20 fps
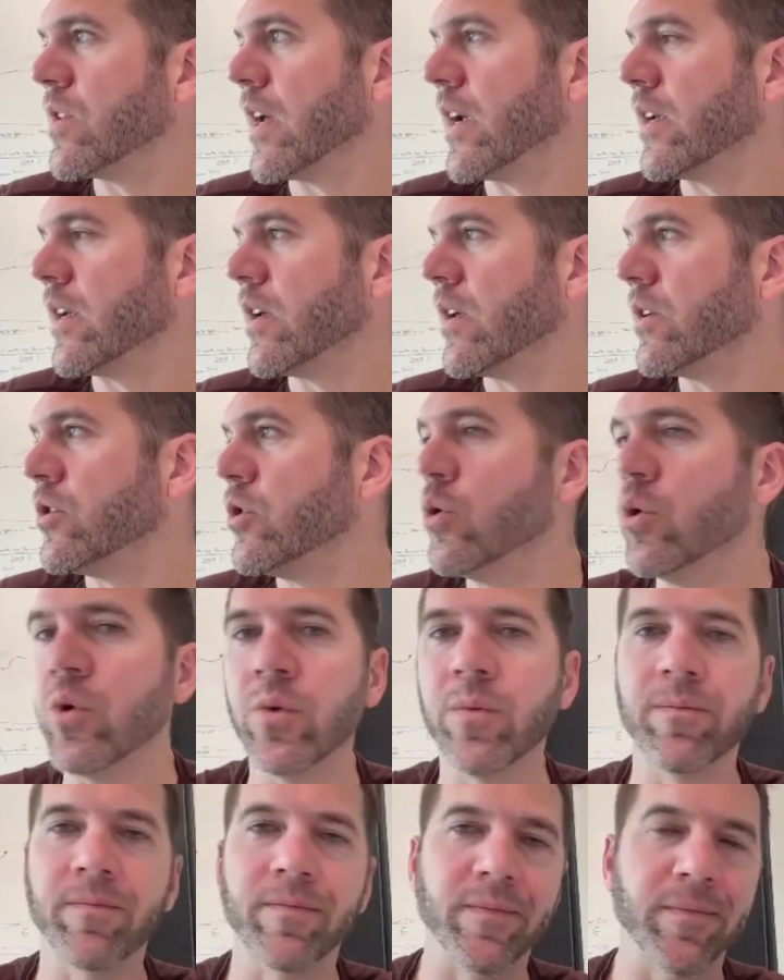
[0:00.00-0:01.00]
like
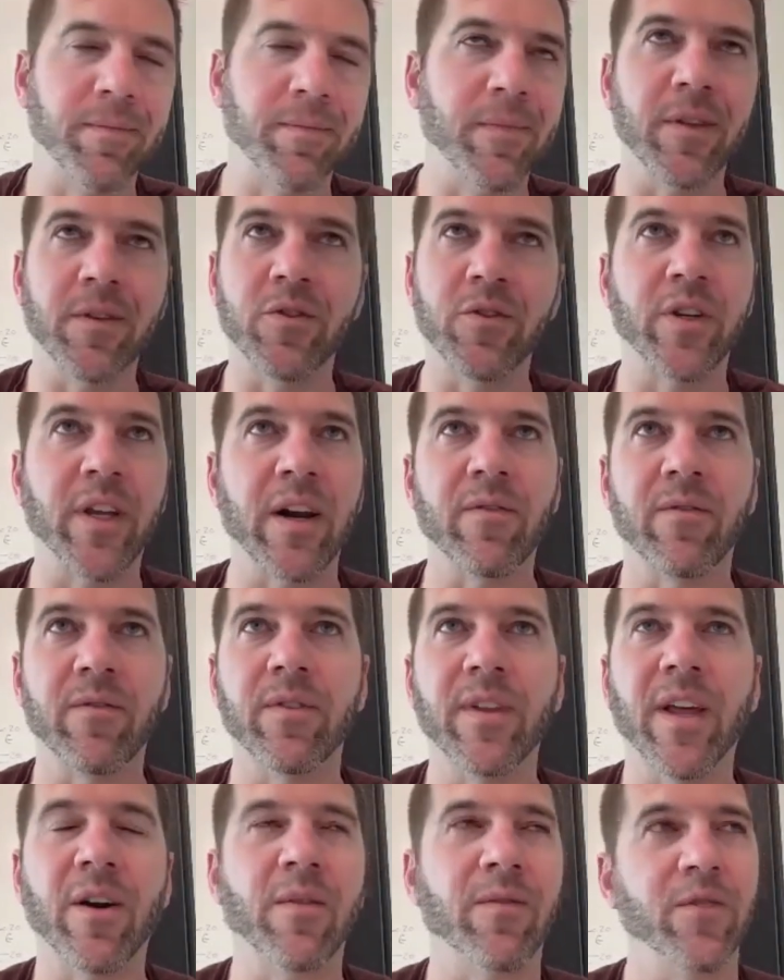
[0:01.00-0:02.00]
there's kind
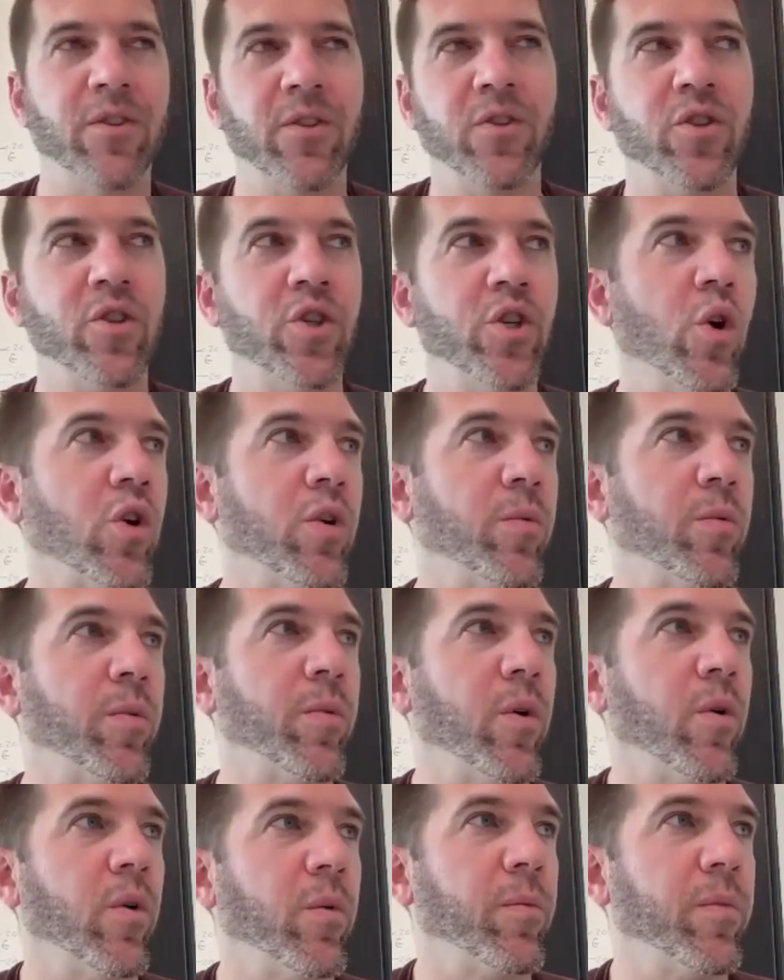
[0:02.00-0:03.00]
of, I don't know if it's a joke,
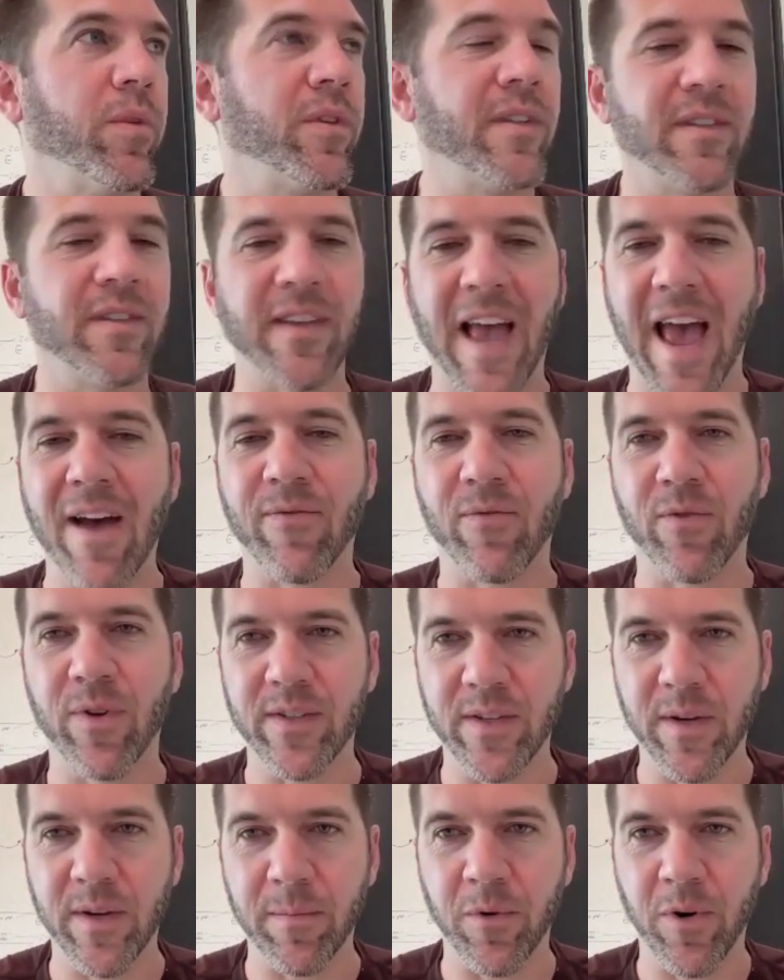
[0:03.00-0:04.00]
but it's this
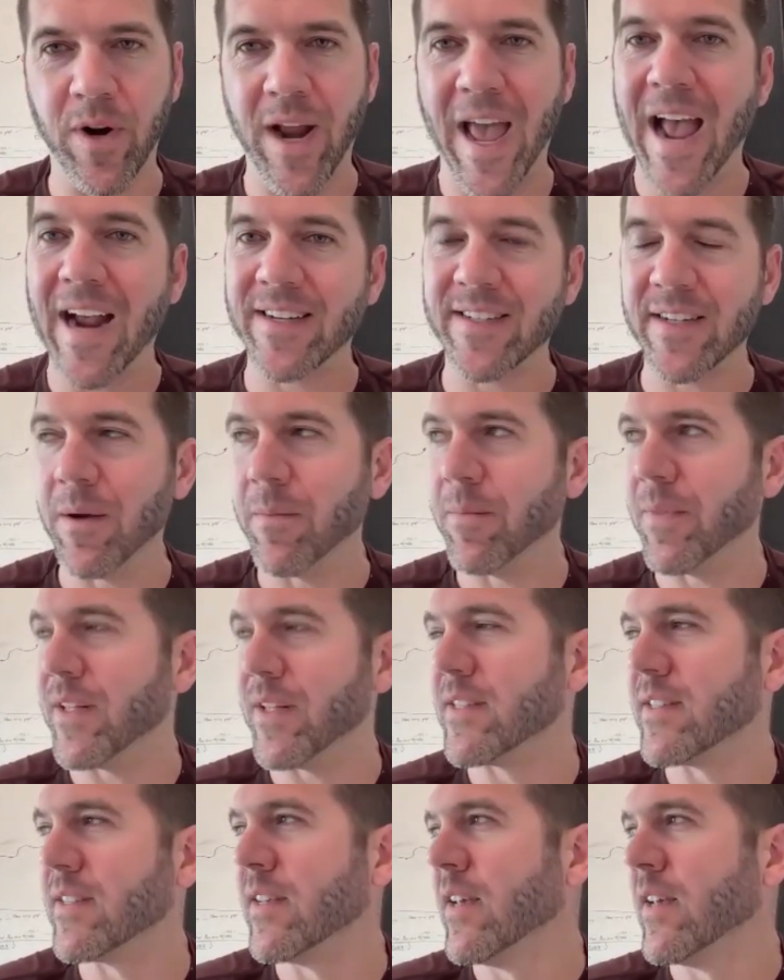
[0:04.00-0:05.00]
aphorism or an axiom
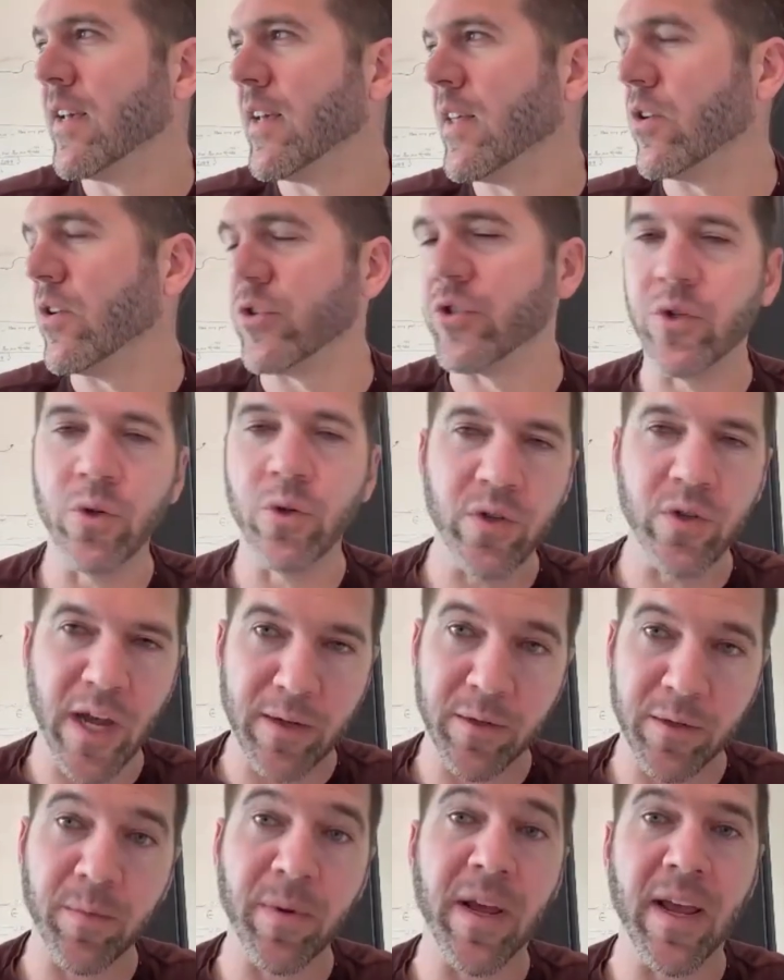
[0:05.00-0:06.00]
there's two
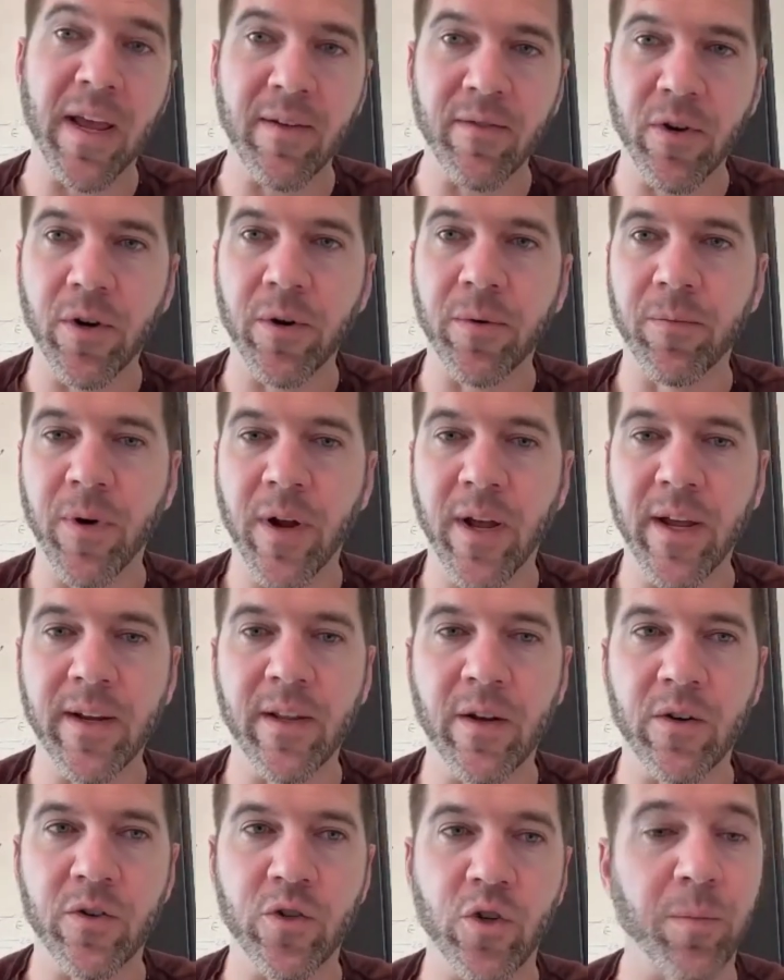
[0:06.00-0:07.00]
types of behavior,
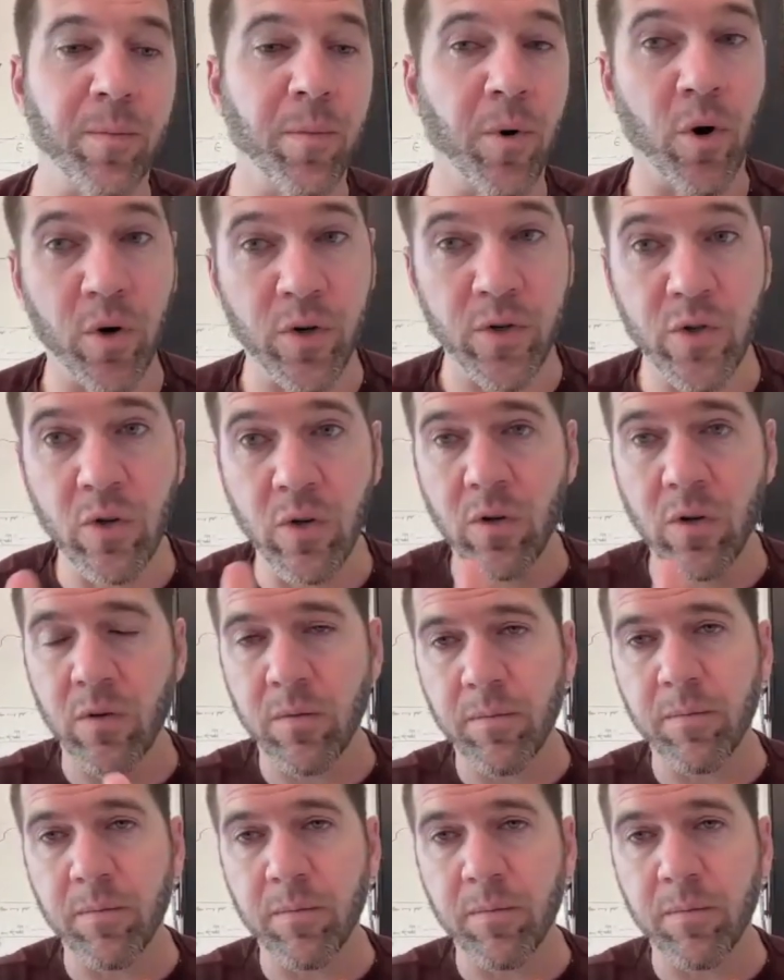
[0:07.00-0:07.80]
right? There's your personal